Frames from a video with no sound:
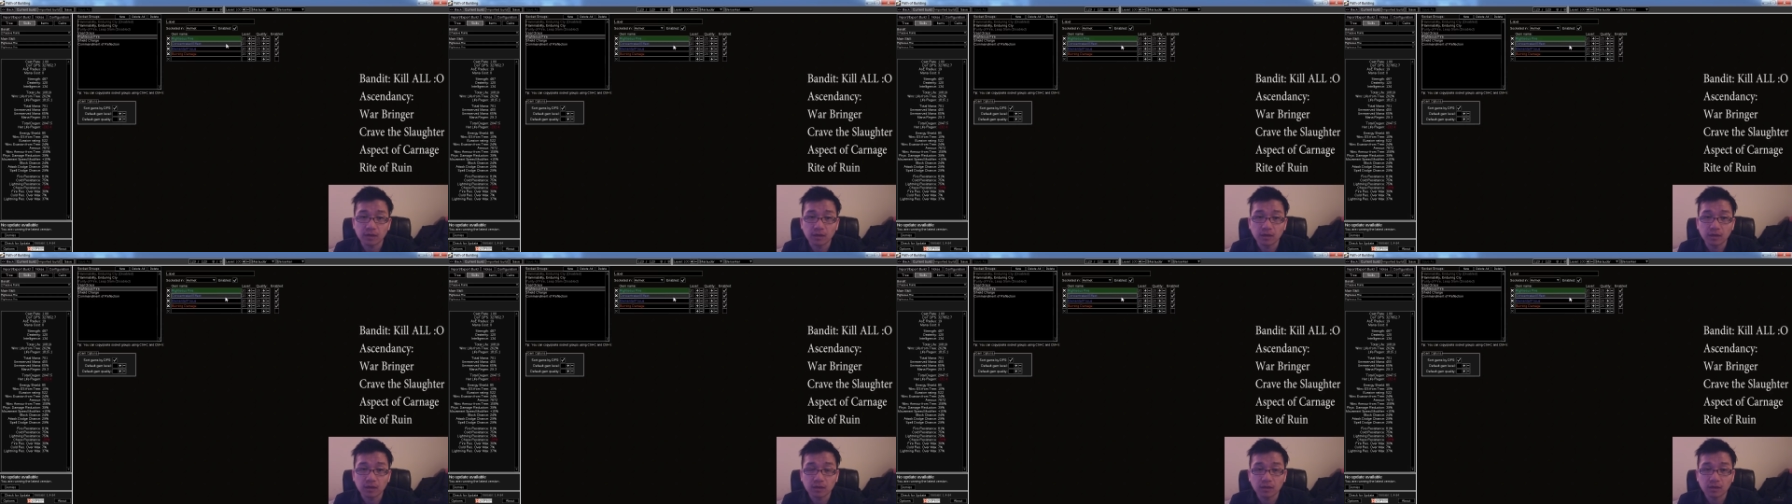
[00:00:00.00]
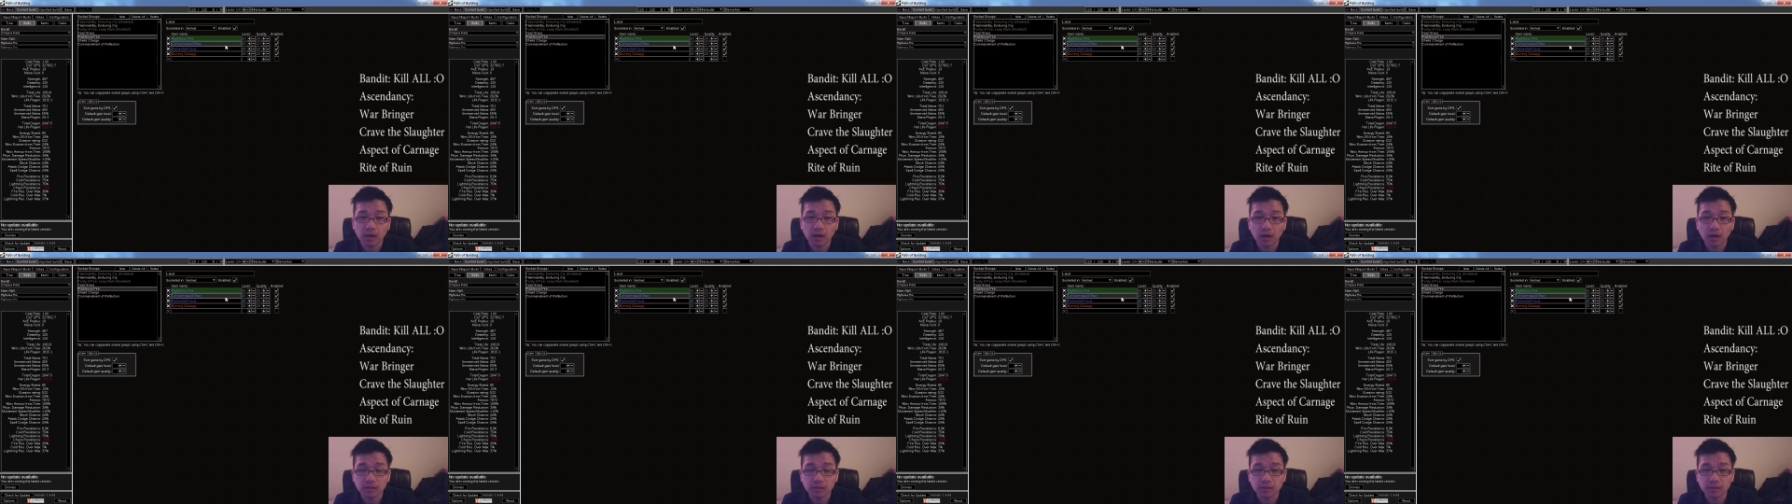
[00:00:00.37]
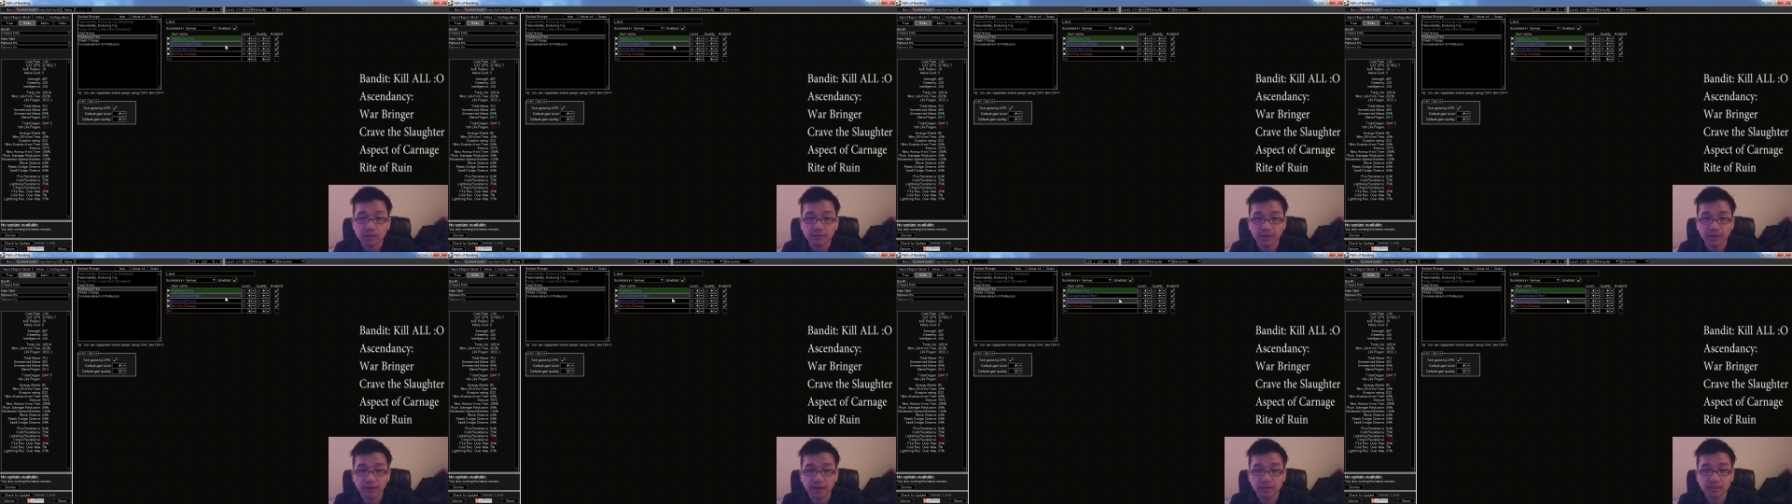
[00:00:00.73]
Conc
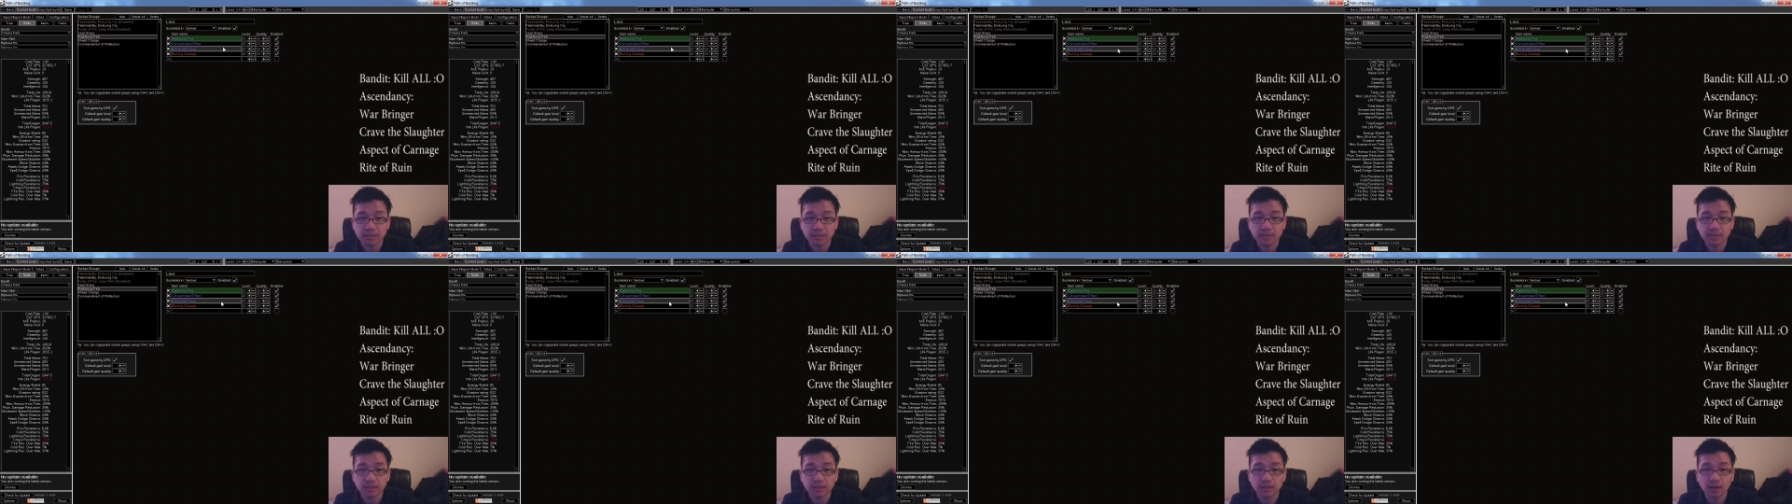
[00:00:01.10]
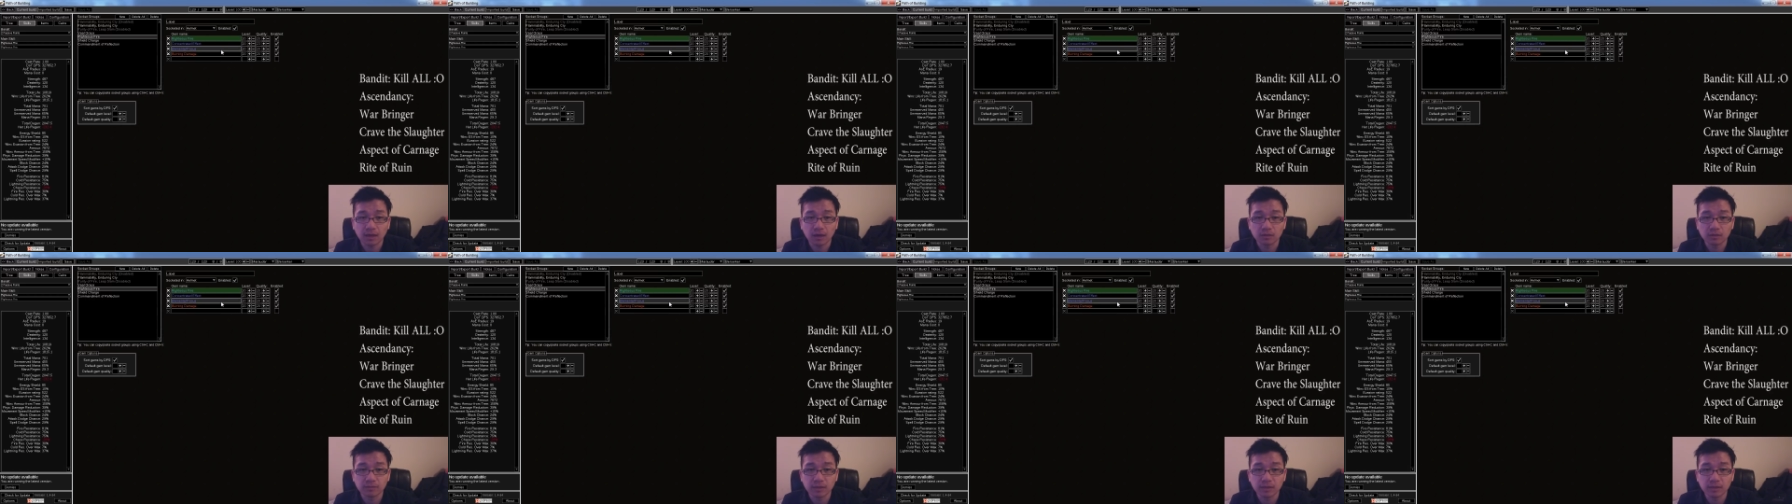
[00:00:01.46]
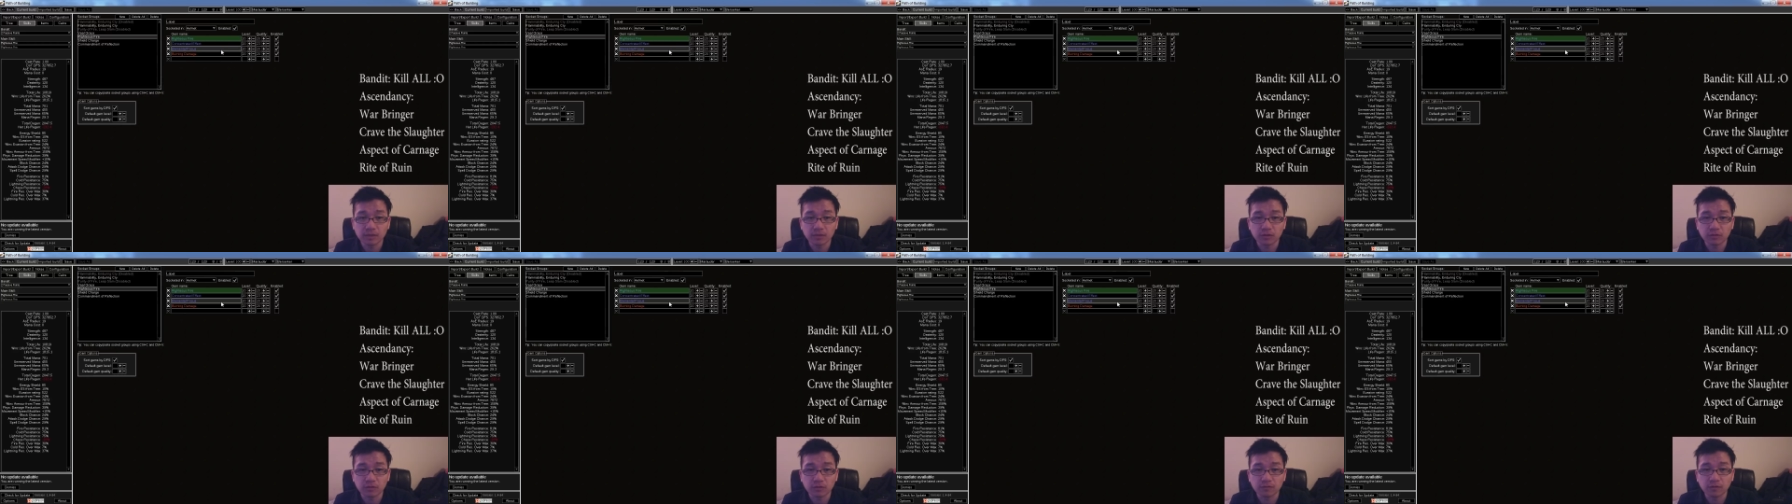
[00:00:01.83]
Effect, Elemental
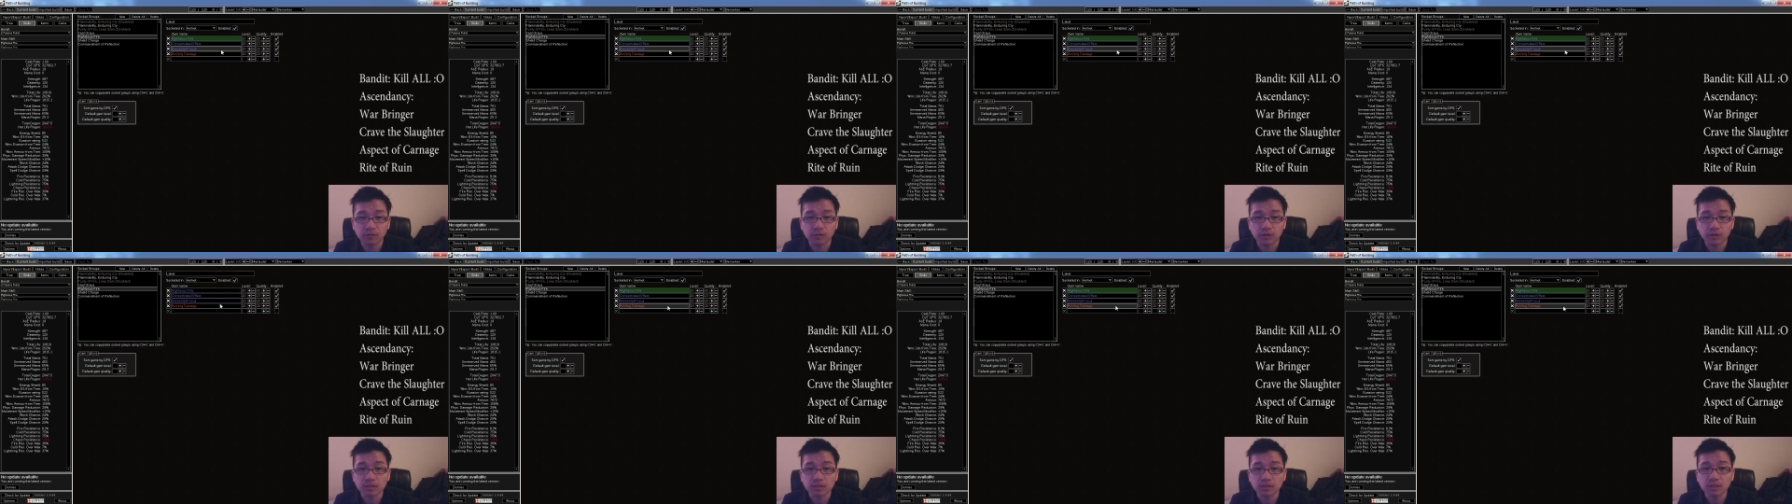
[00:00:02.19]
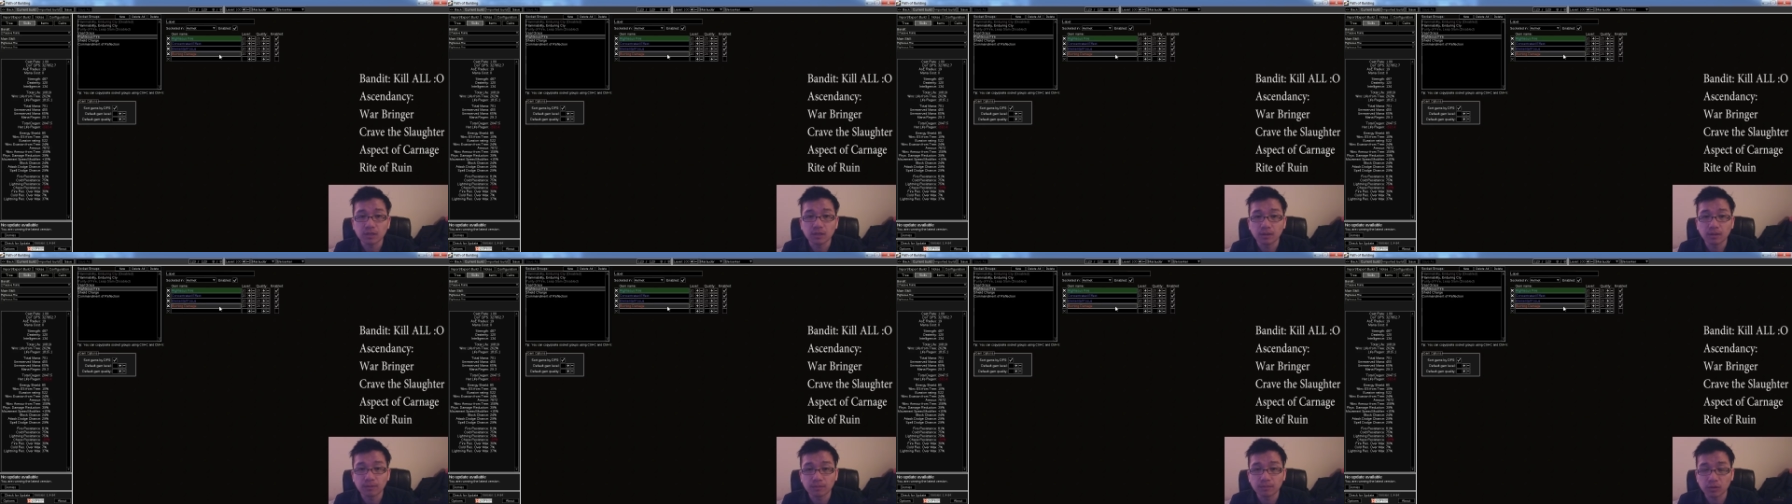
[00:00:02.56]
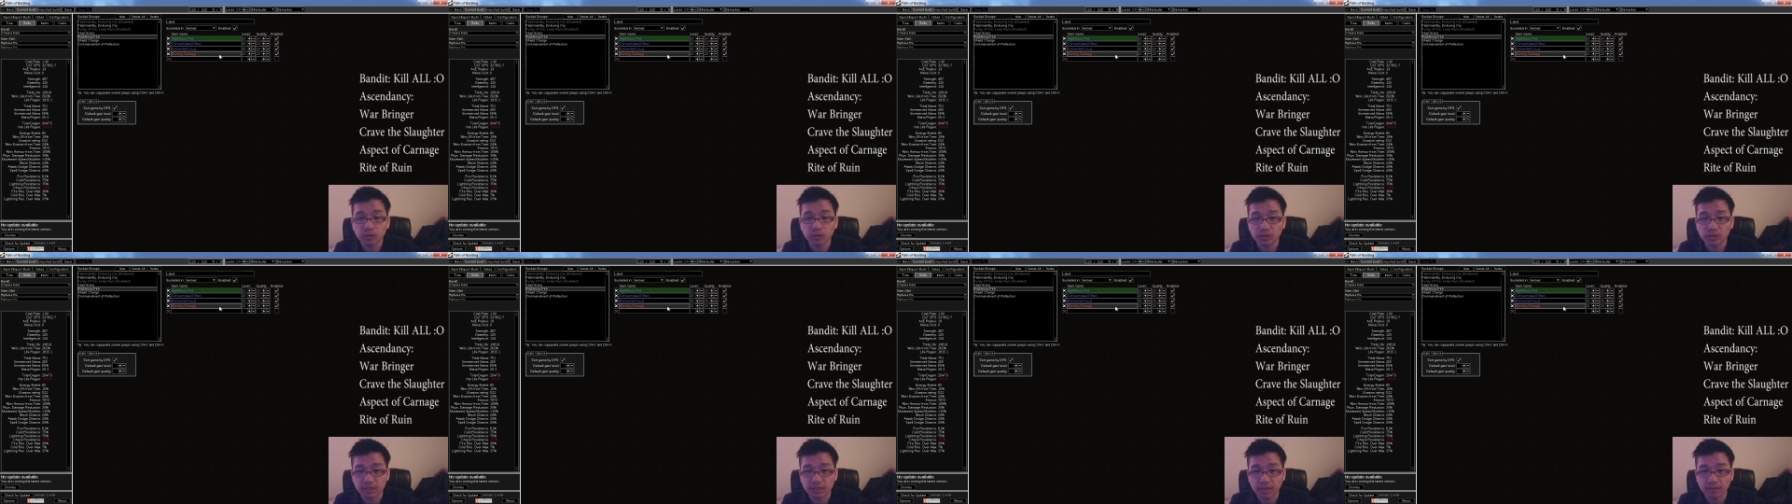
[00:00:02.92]
Focus,
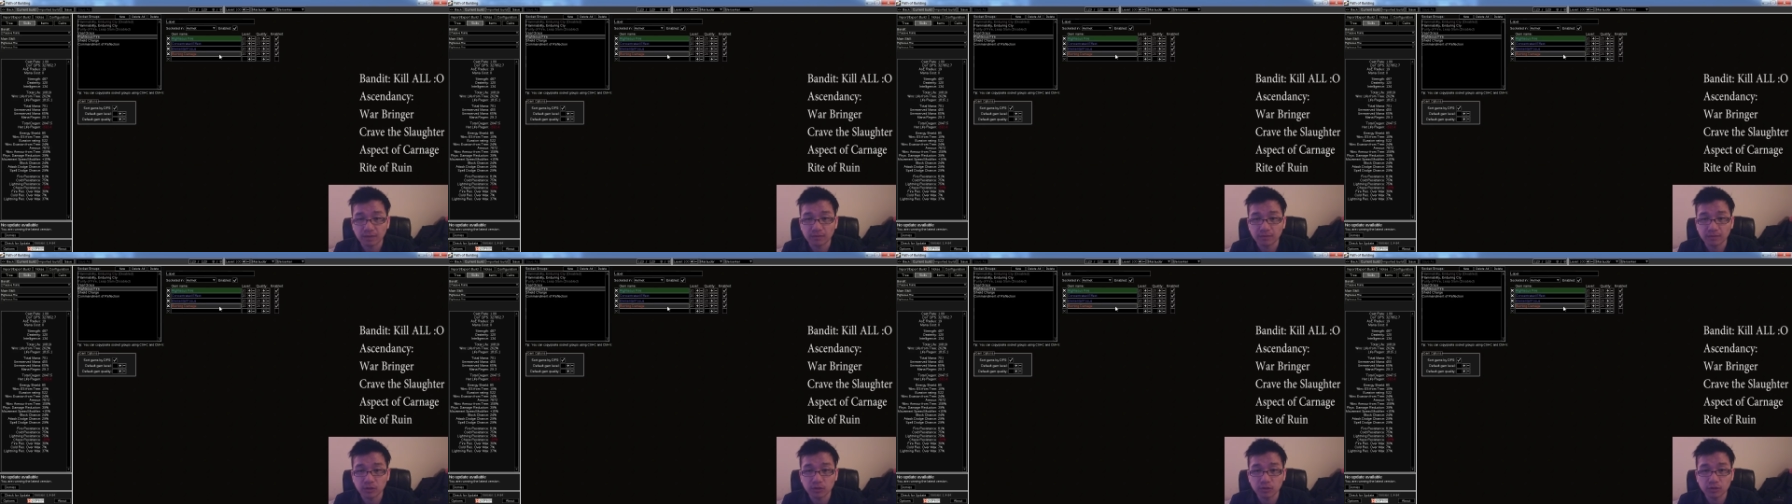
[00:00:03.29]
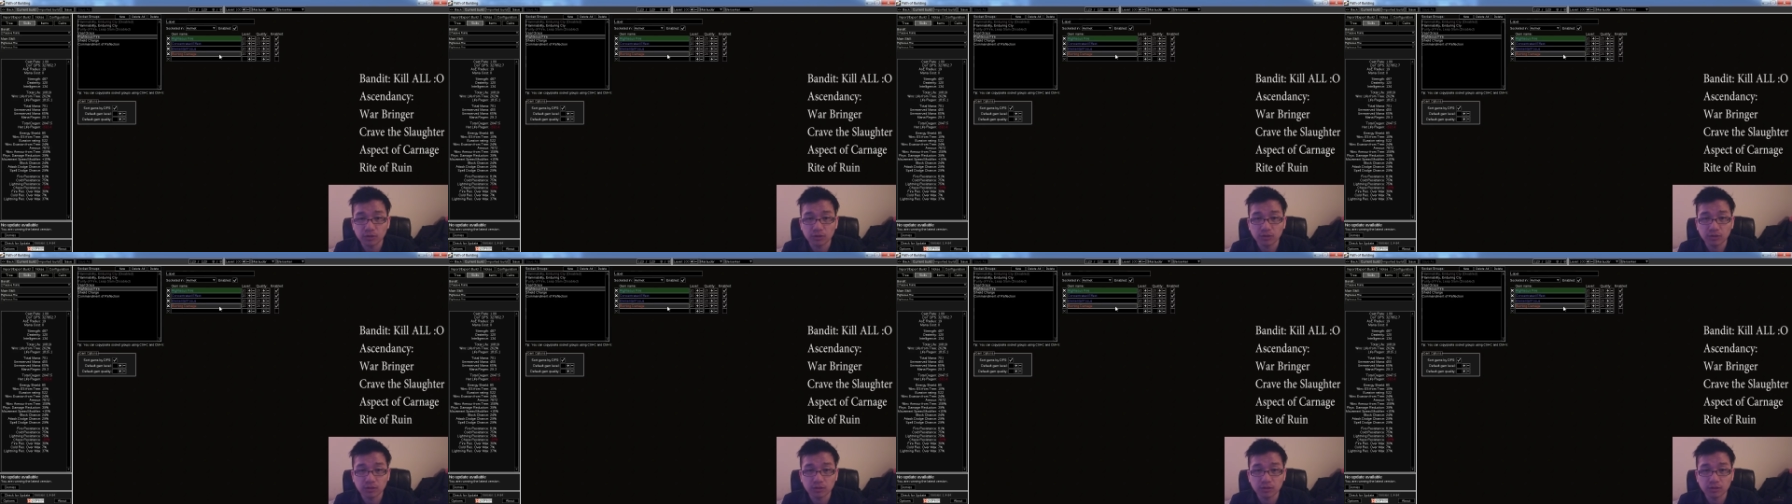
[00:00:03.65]
Burning Damage.